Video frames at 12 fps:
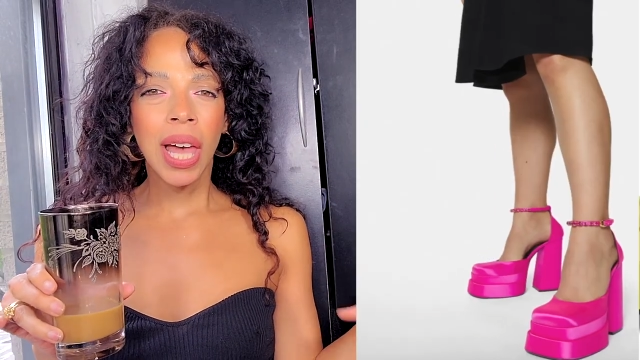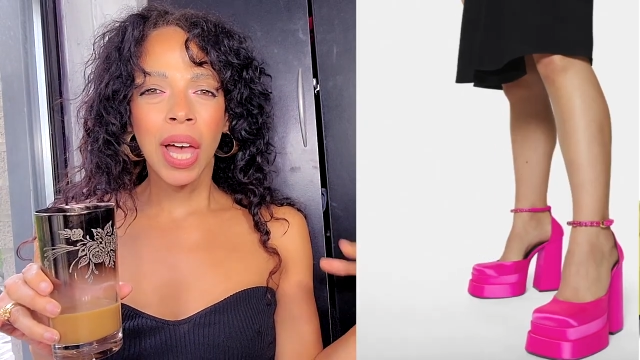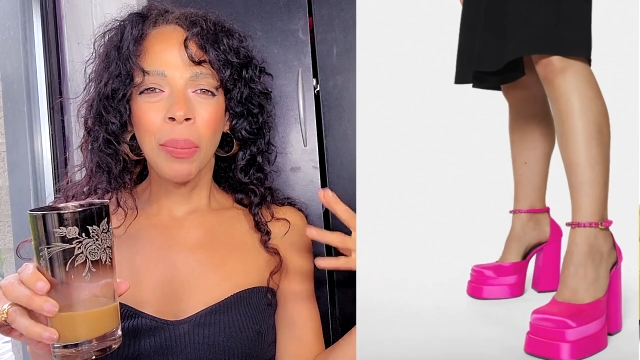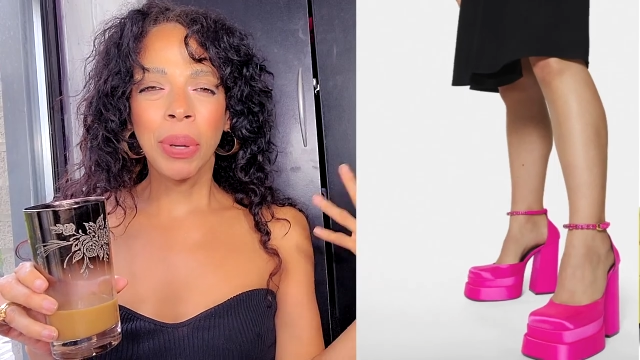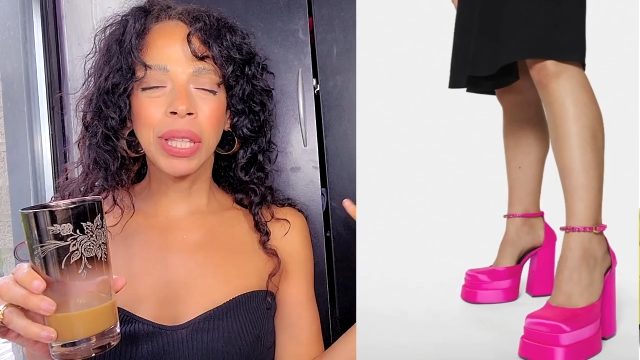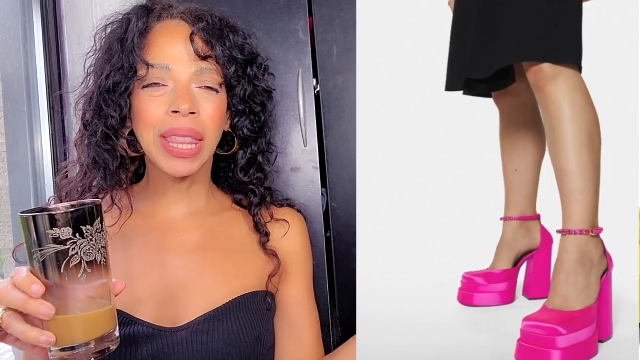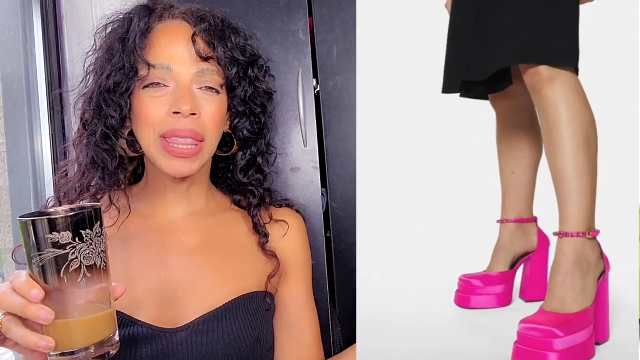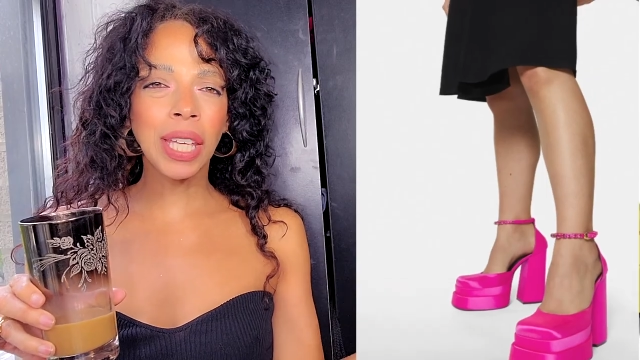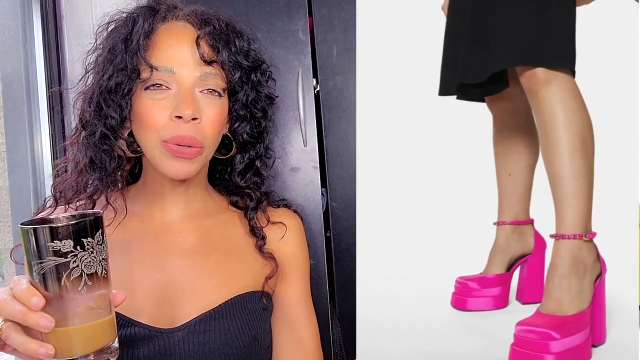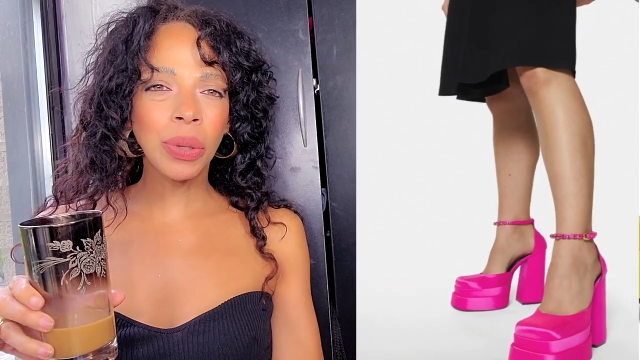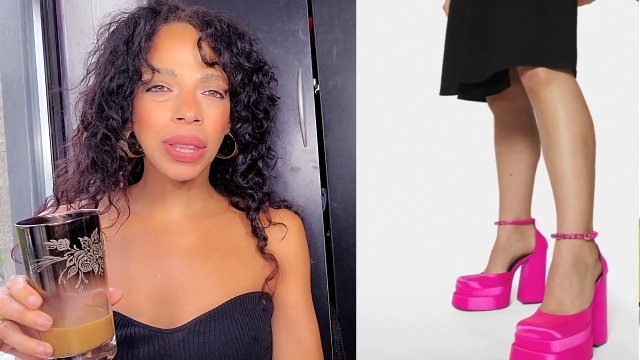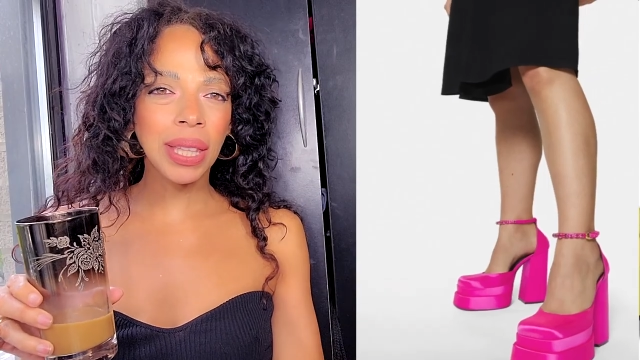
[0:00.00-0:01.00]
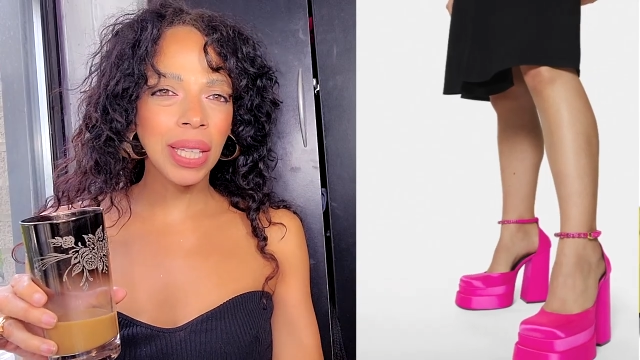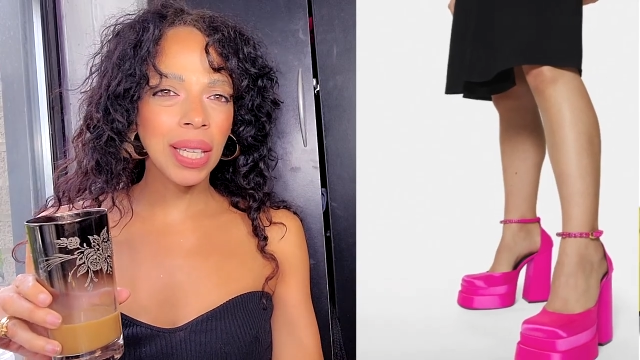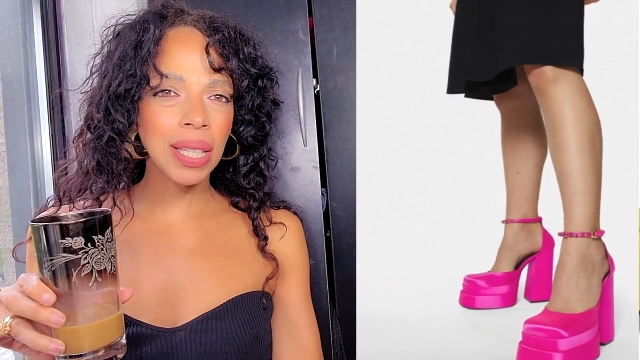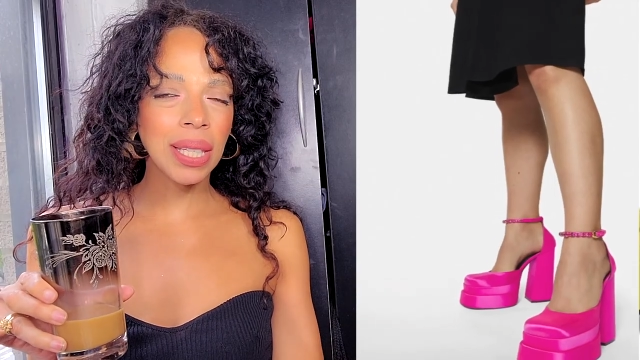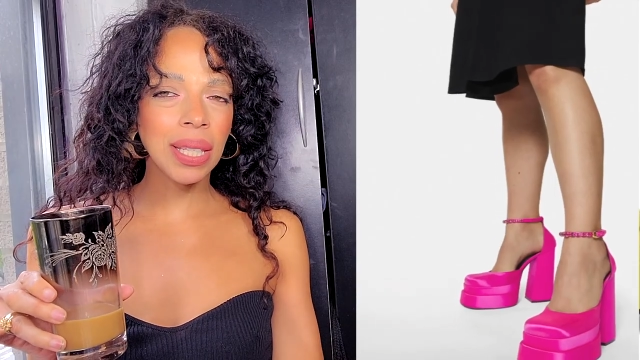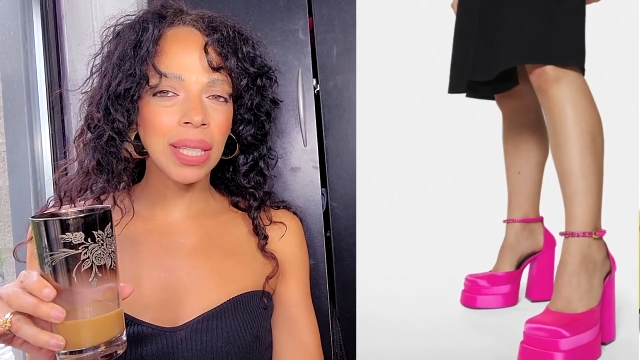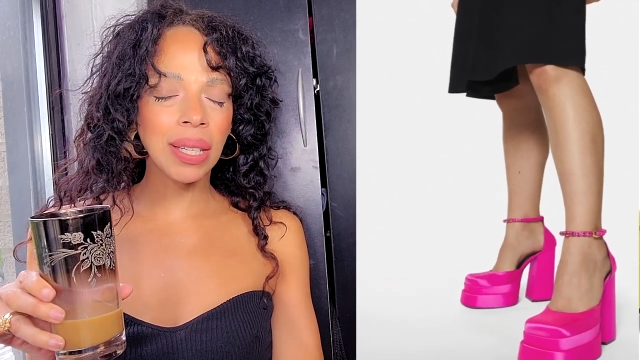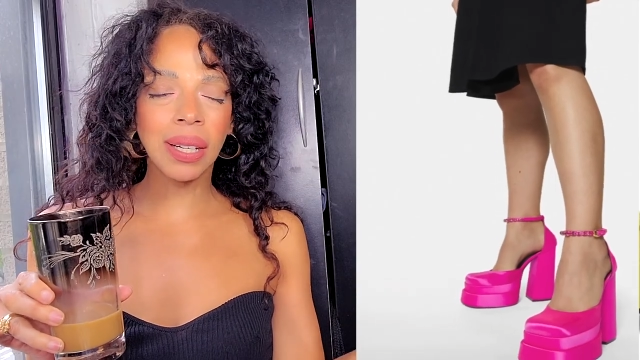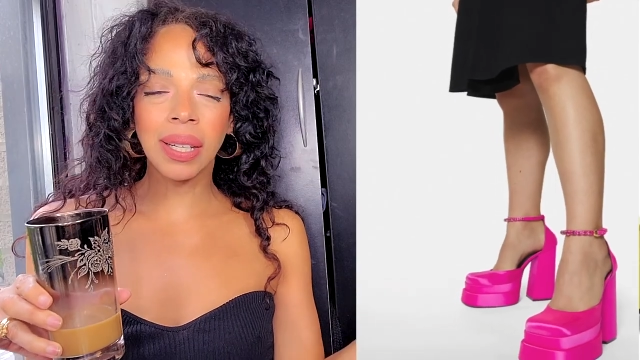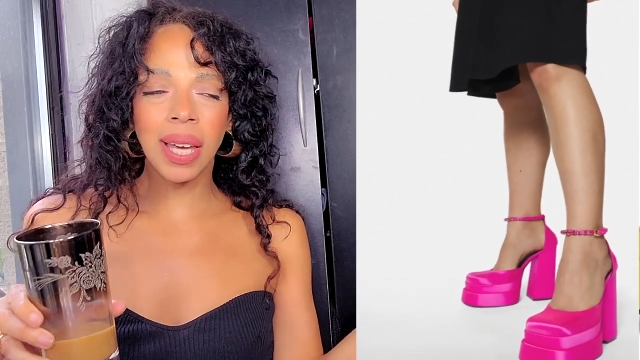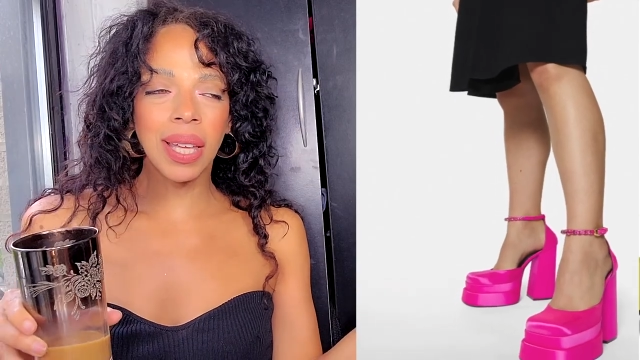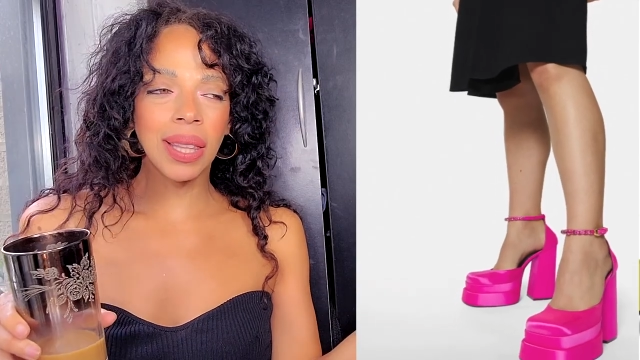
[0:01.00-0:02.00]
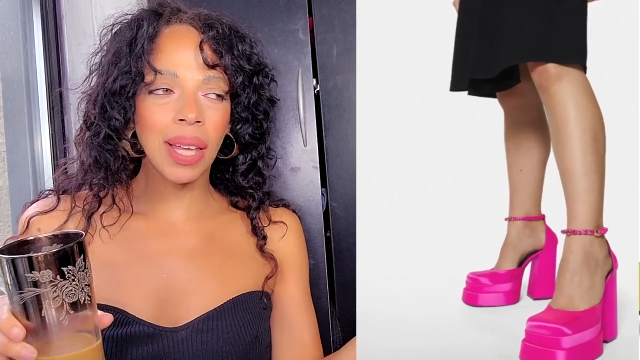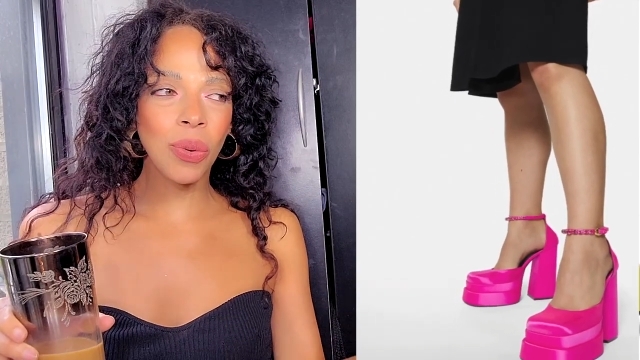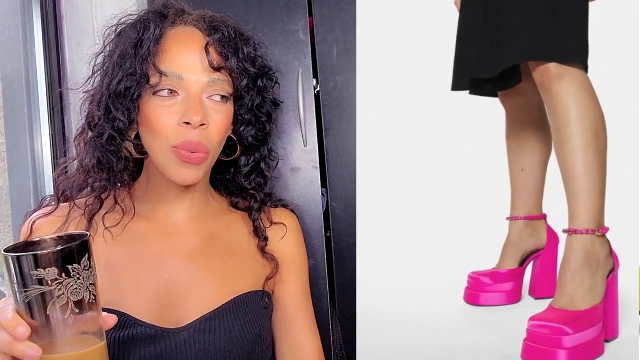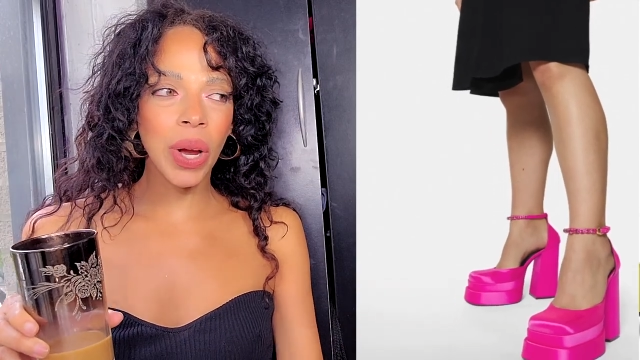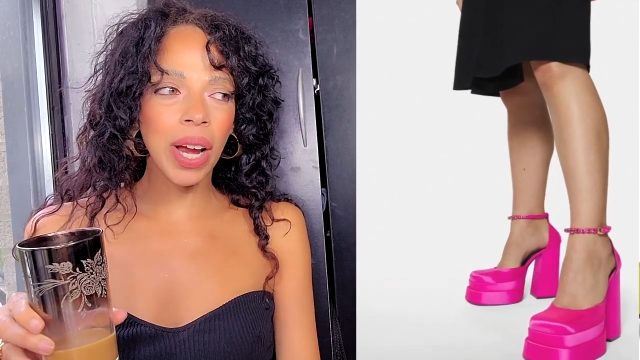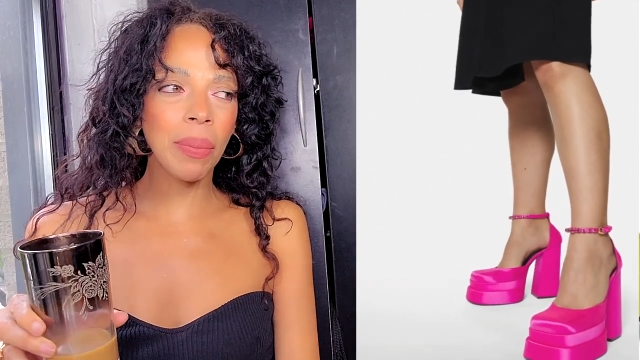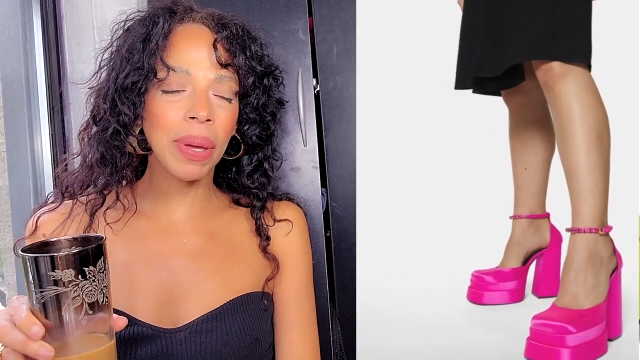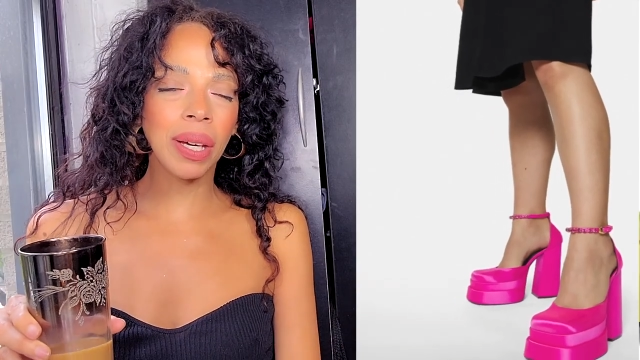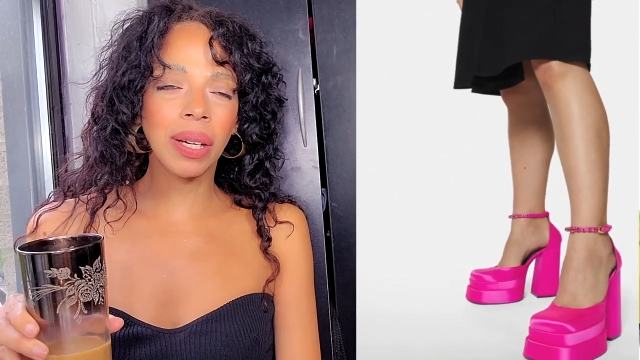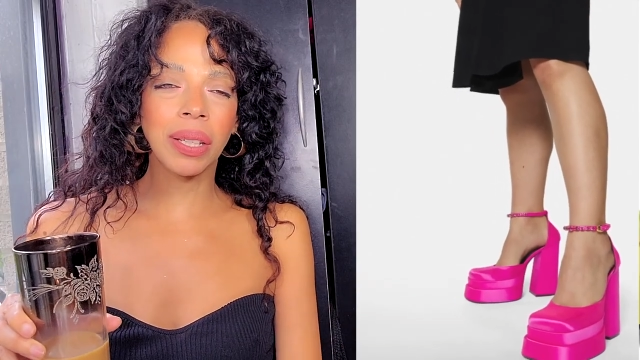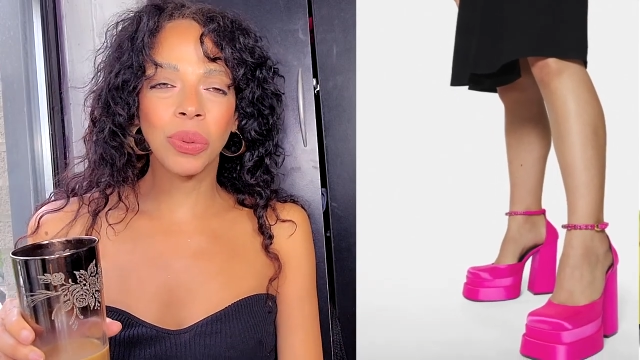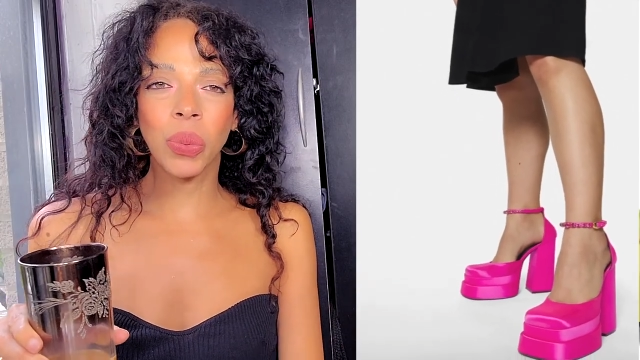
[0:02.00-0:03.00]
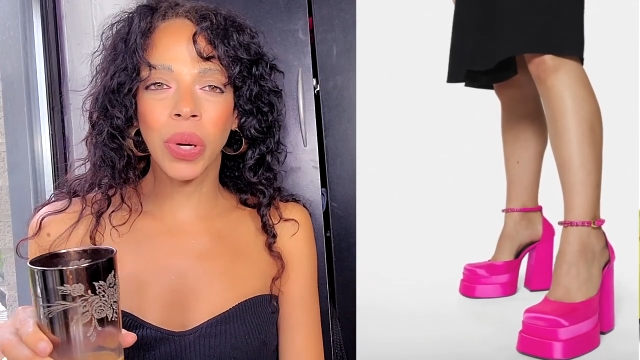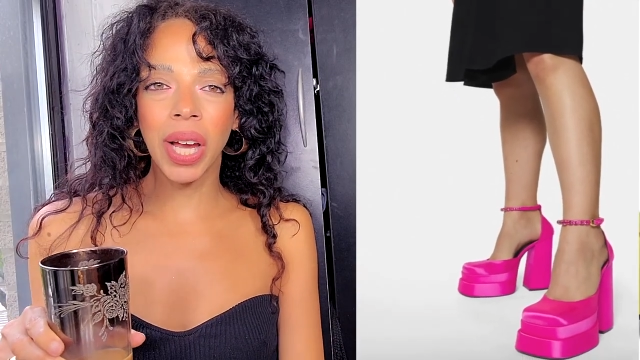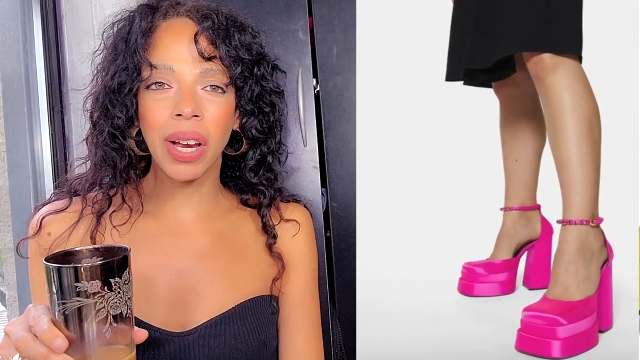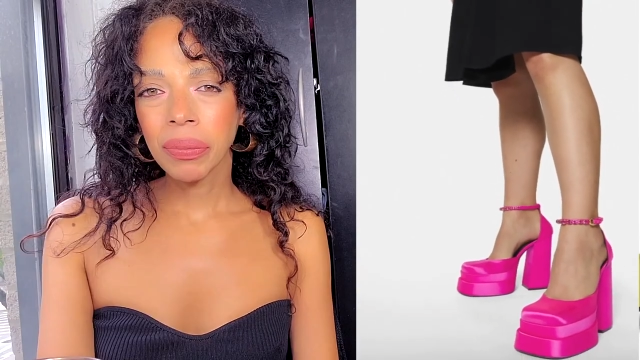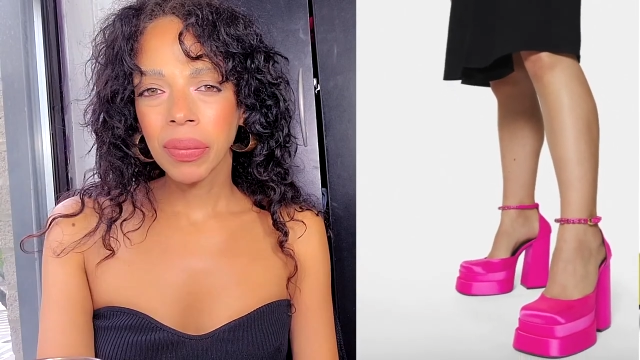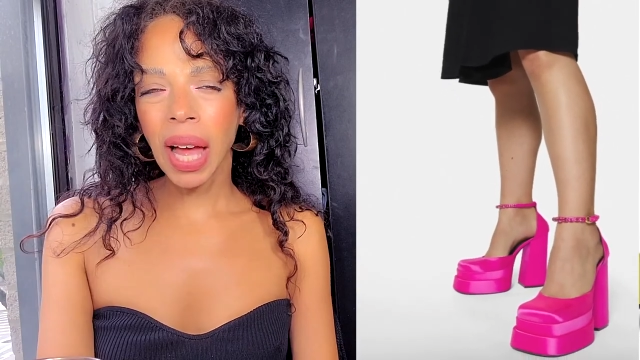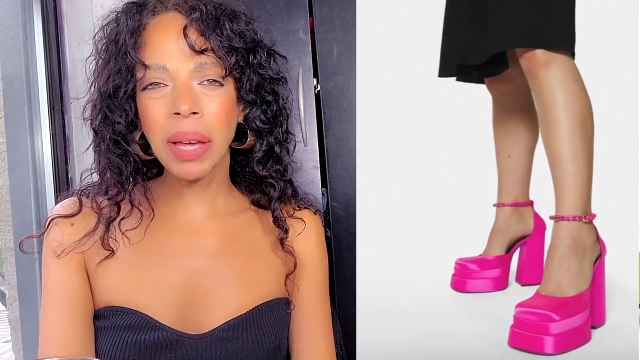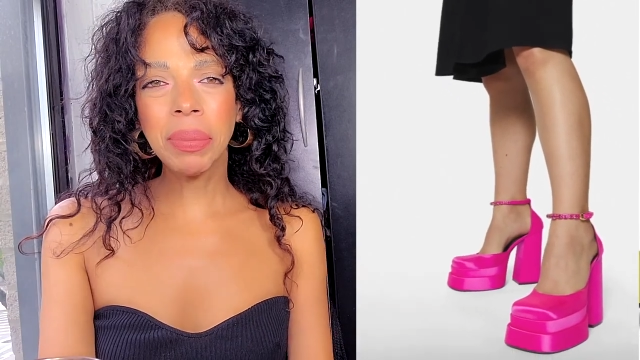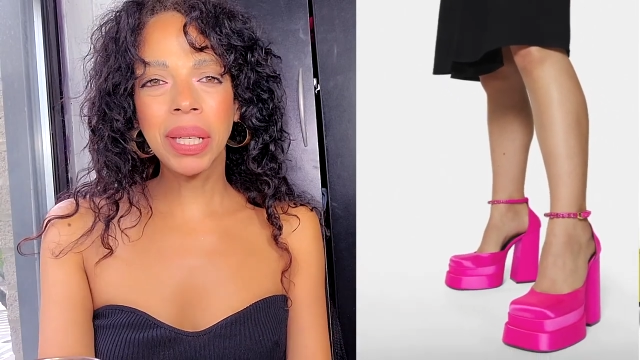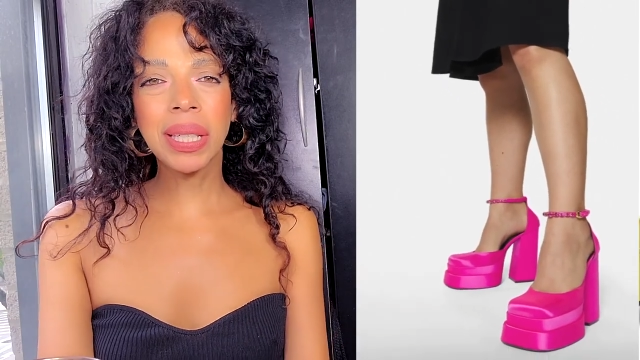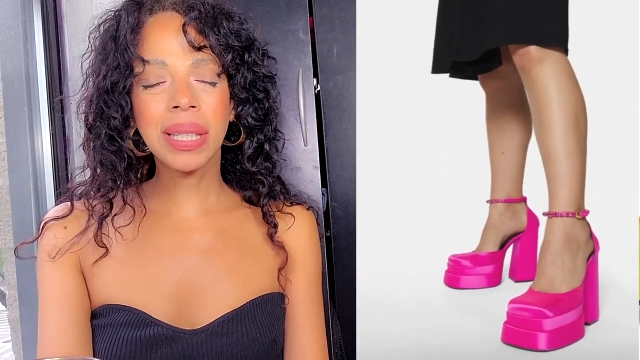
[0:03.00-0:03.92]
But the thing with this is, again, like, where am I gonna wear it? I mean, it